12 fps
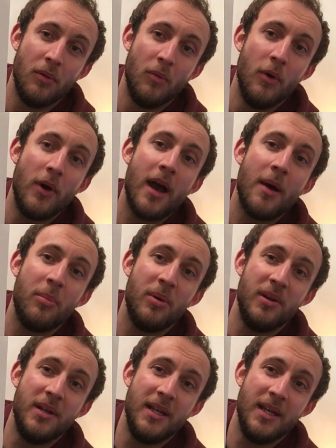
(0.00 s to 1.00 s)
will
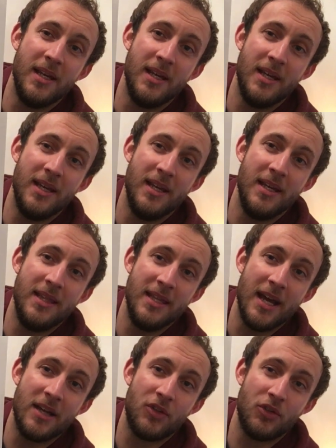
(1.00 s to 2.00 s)
happen in the
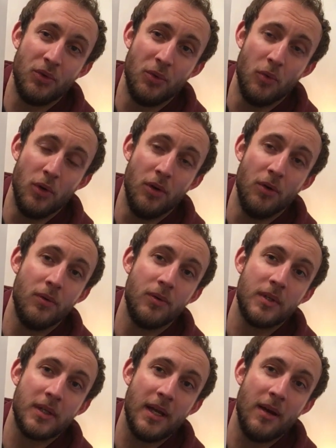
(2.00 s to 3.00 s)
astral
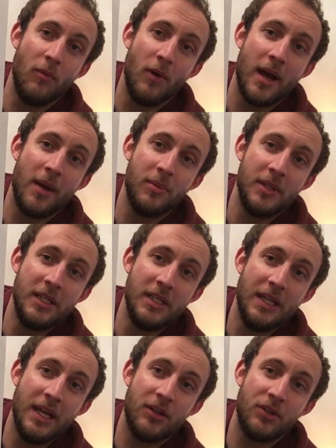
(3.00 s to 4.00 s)
world, and what happens in
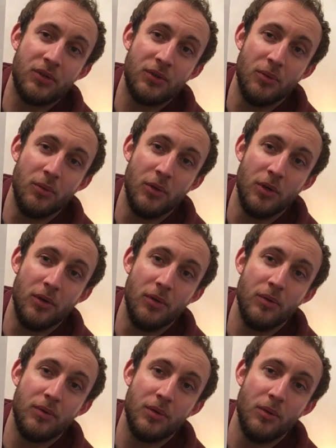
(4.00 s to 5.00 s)
the astral
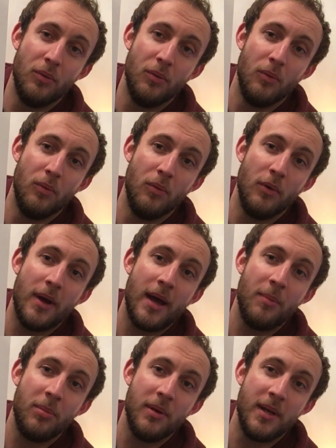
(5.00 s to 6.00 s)
world will
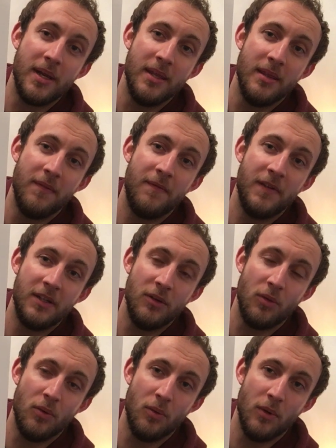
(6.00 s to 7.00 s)
happen in the
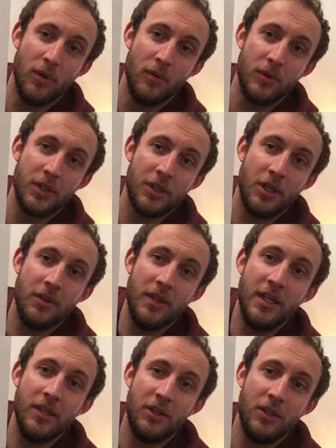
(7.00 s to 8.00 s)
physical world. So
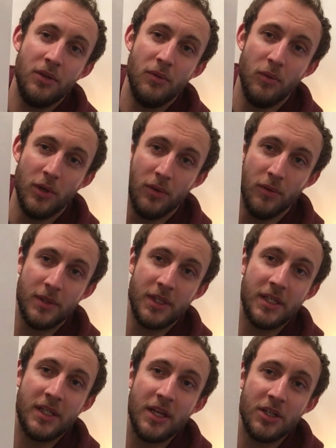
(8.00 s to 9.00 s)
these two worlds
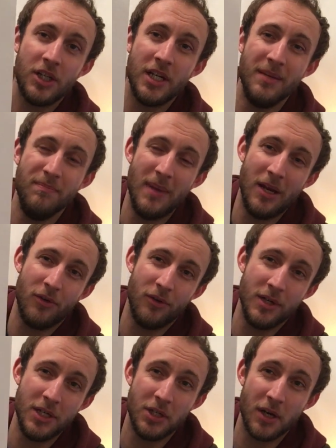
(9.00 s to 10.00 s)
essentially
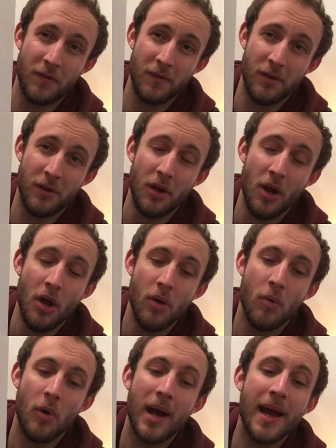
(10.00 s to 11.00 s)
mirror each other.
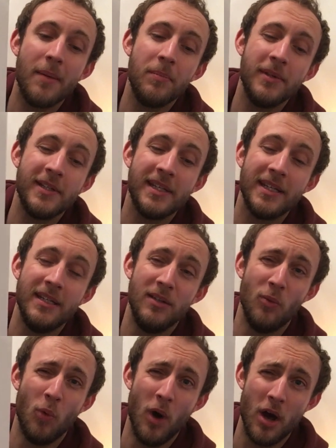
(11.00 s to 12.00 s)
What happens in
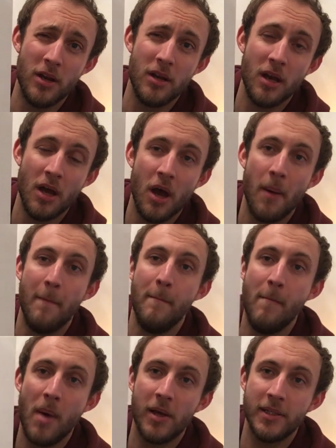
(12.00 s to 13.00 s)
one
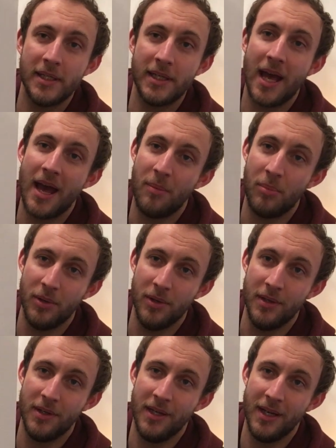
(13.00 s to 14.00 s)
must
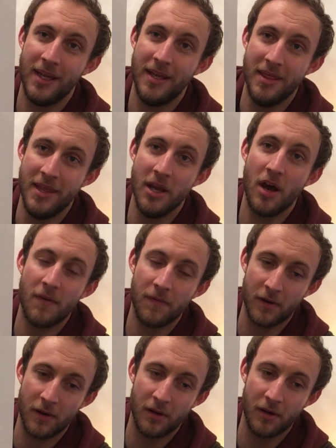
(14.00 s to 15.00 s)
happen in the
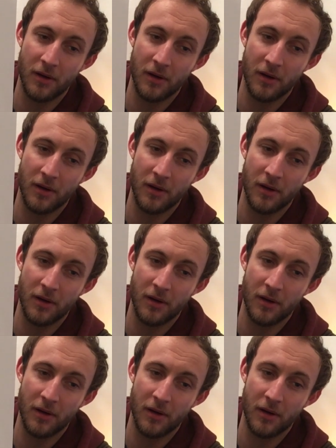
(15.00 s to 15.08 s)
other.